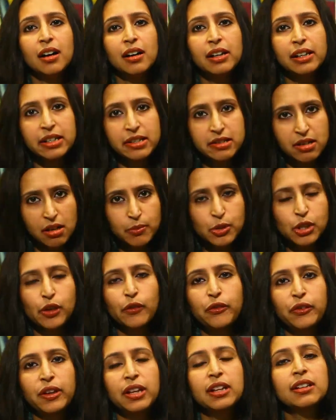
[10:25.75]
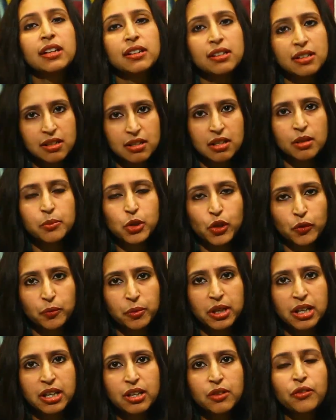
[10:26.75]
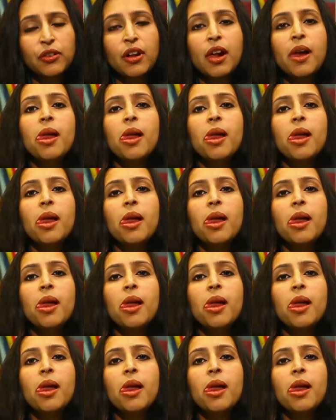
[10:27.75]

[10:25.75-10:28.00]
in terms of faith and in terms of belief.